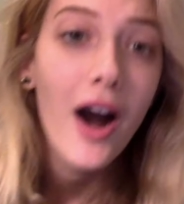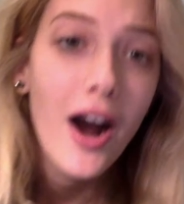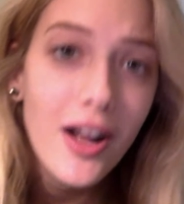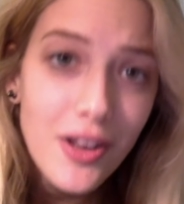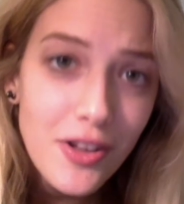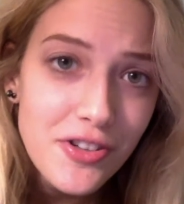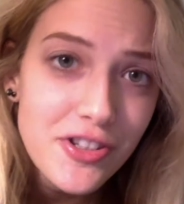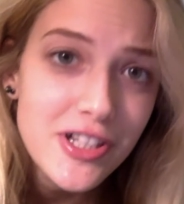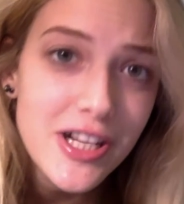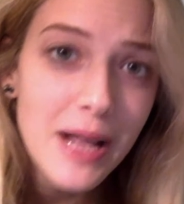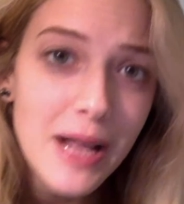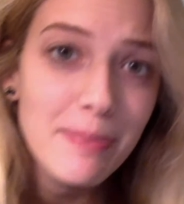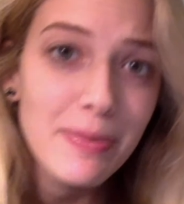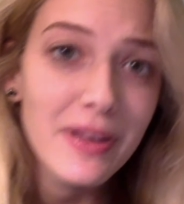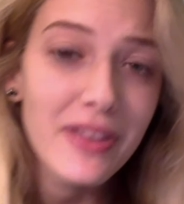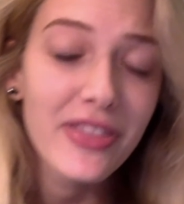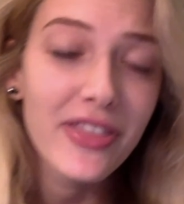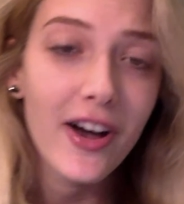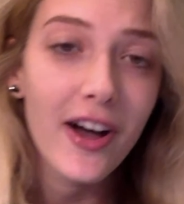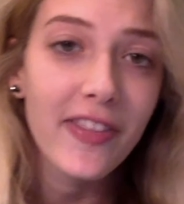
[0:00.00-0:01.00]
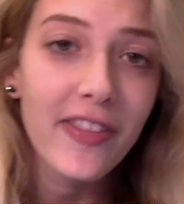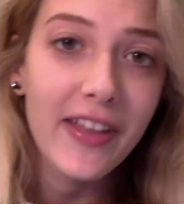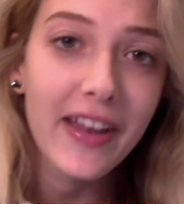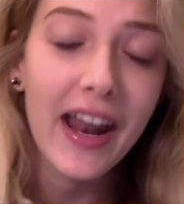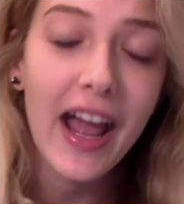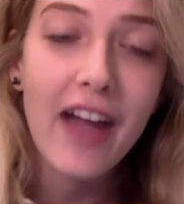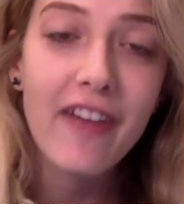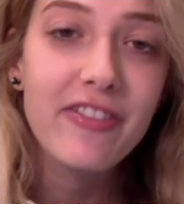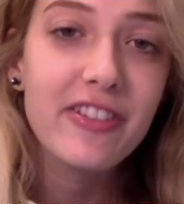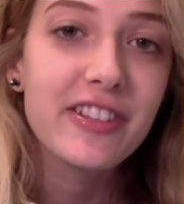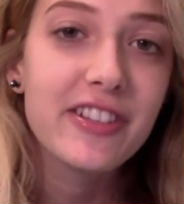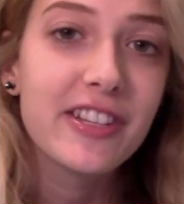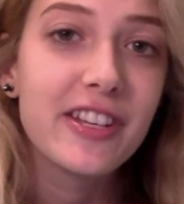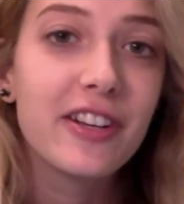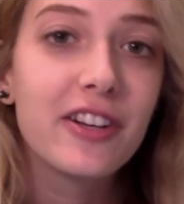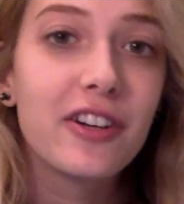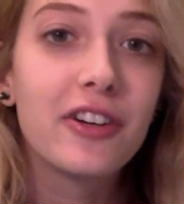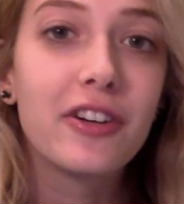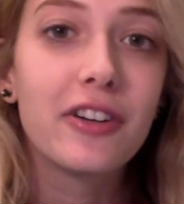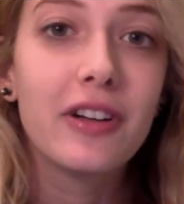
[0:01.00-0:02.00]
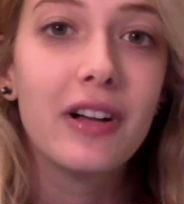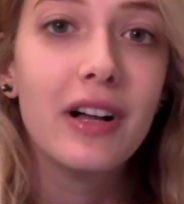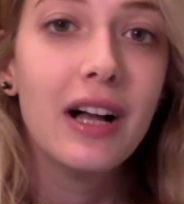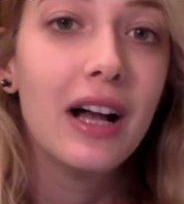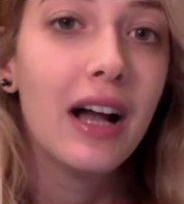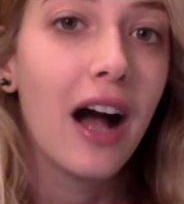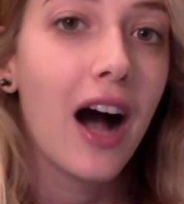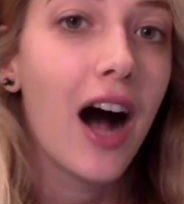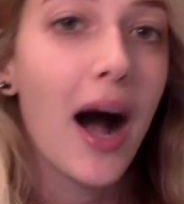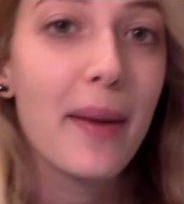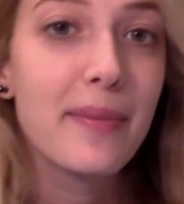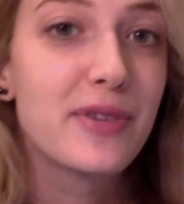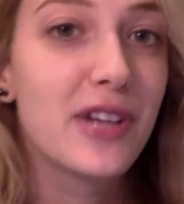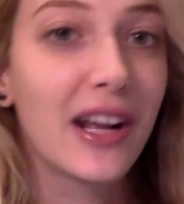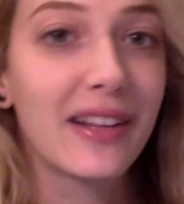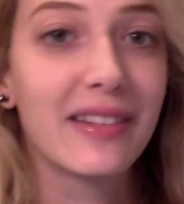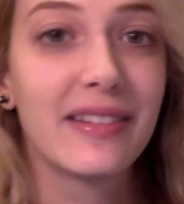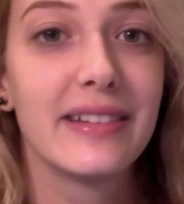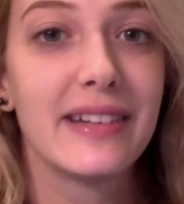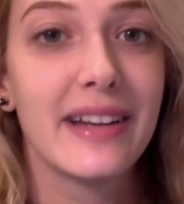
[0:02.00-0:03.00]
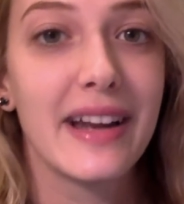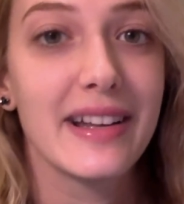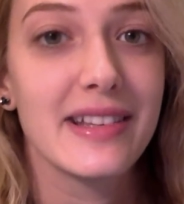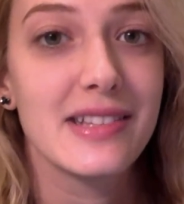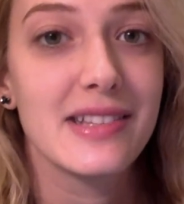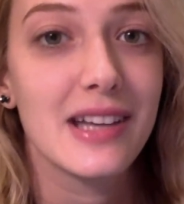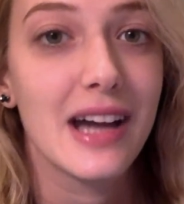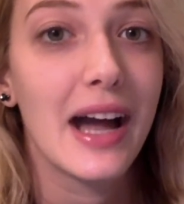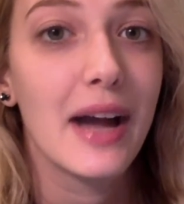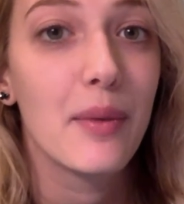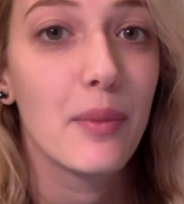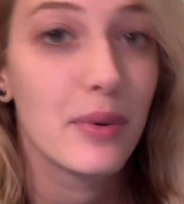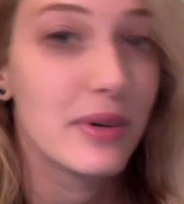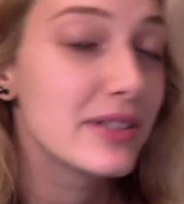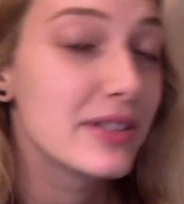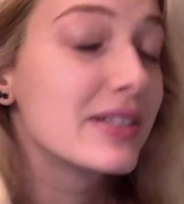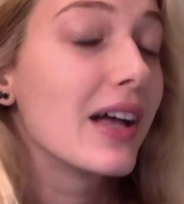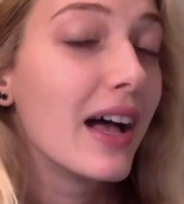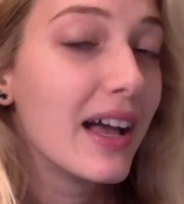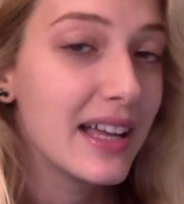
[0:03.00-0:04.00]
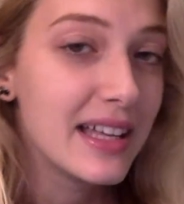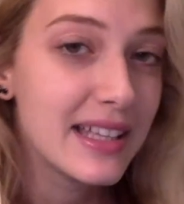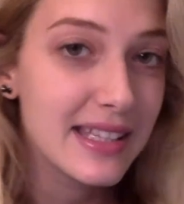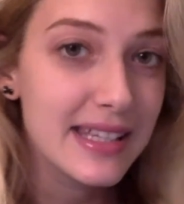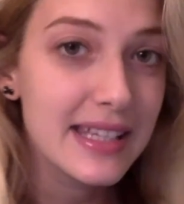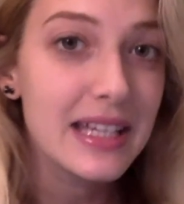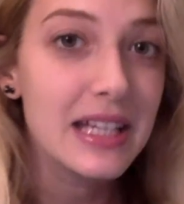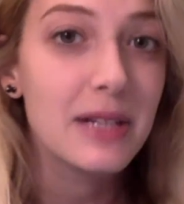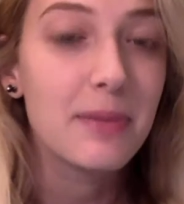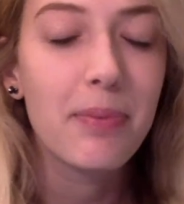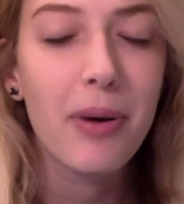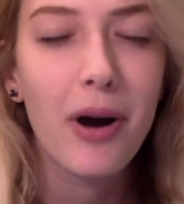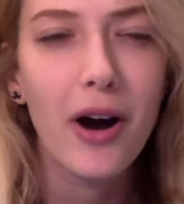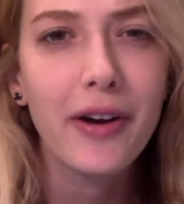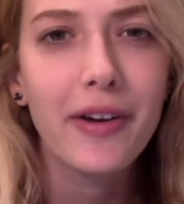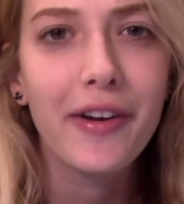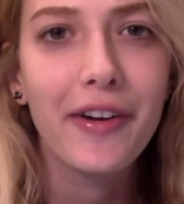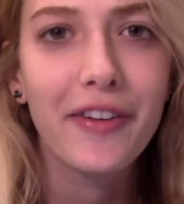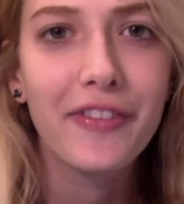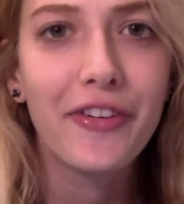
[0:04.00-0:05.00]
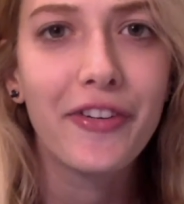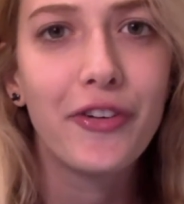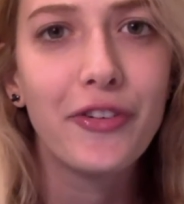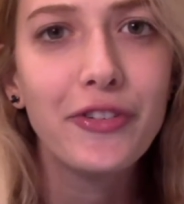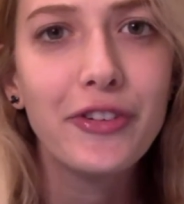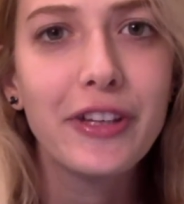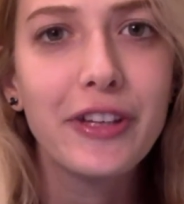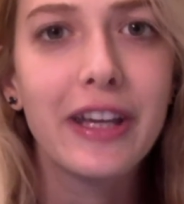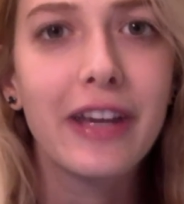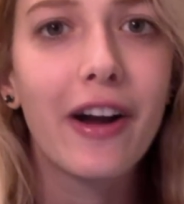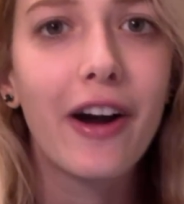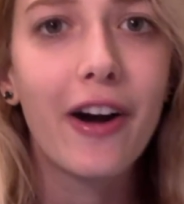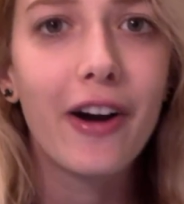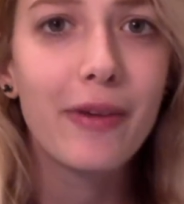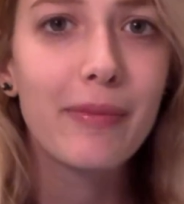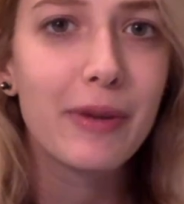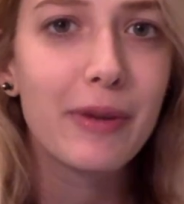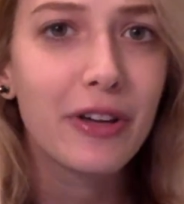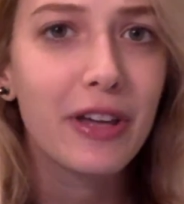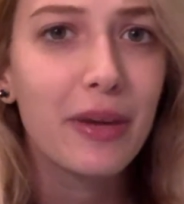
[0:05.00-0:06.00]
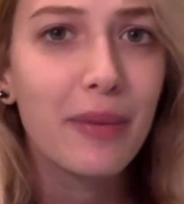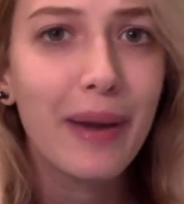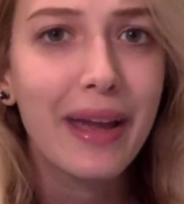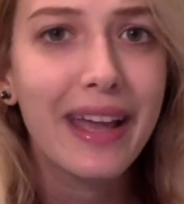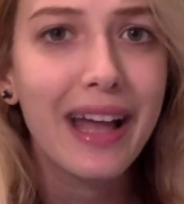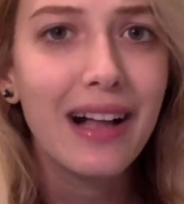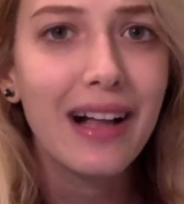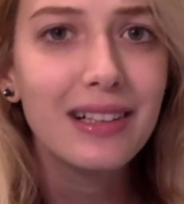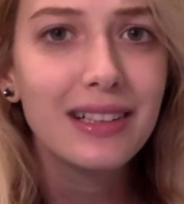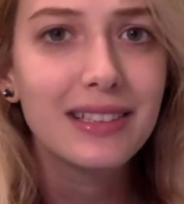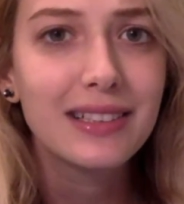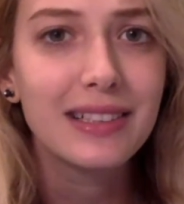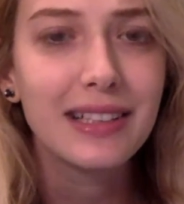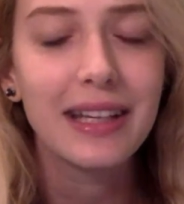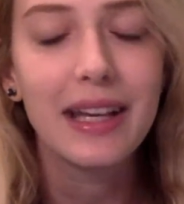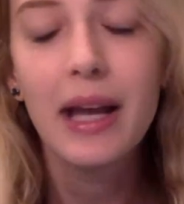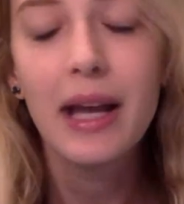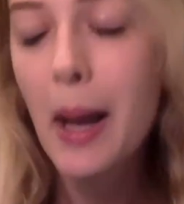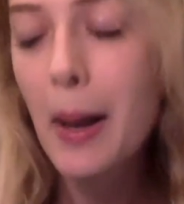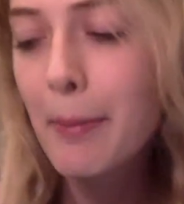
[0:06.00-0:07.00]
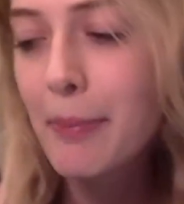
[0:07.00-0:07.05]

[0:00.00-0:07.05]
Harlow Shapley thought that every single object in the night sky was indeed part of only our Milky Way galaxy.